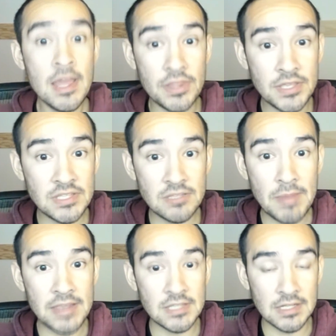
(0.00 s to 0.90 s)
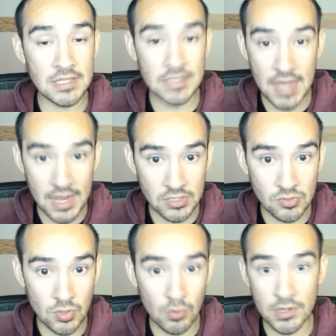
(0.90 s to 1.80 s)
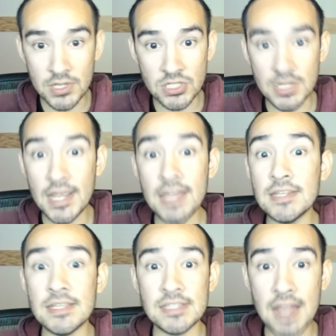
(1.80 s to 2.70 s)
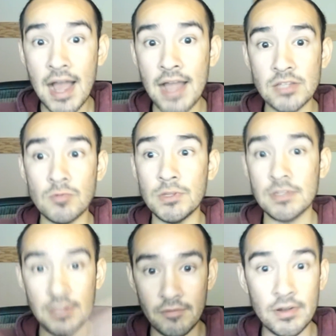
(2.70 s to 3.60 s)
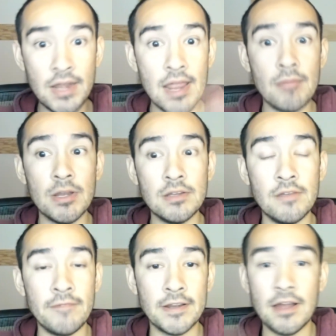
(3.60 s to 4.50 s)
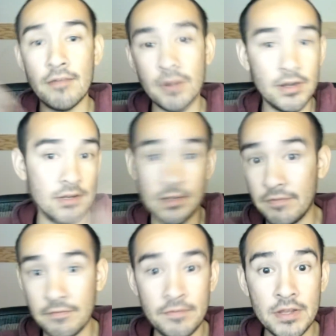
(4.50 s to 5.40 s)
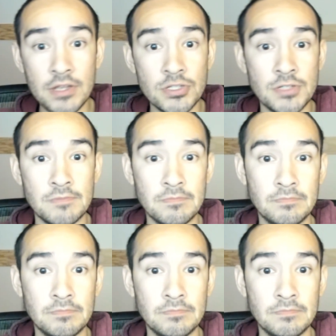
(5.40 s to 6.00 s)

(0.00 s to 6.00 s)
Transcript: this is basically the IQ Tour Edition in disguise with a different name and a different cover and a different finish.